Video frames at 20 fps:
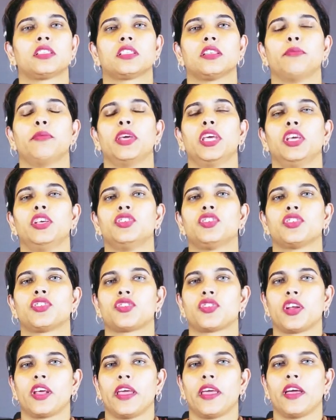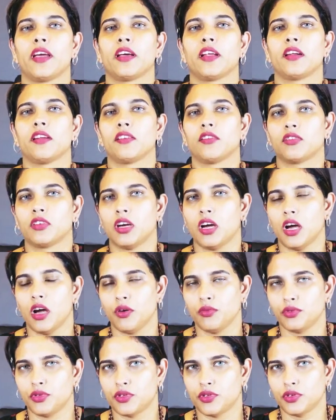the major triangular
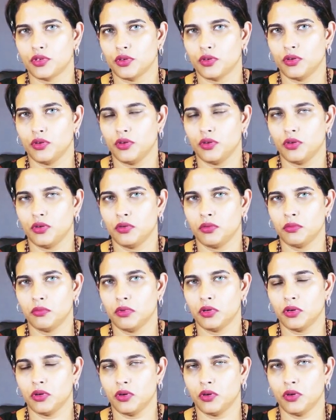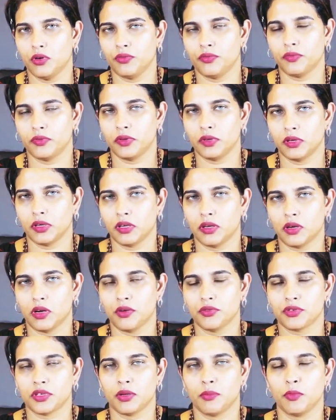house of
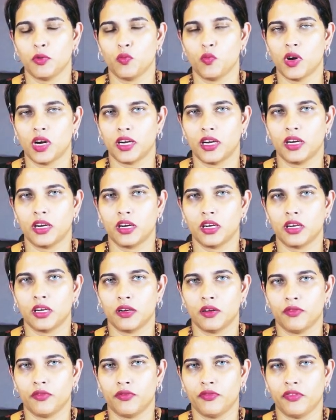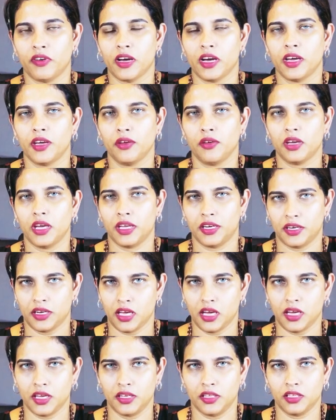house number 1, 5 and
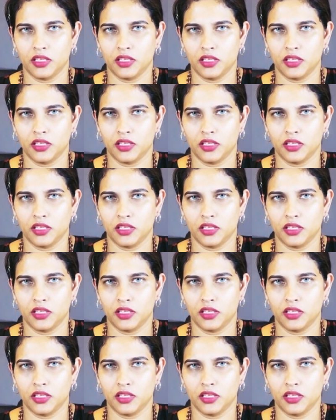9.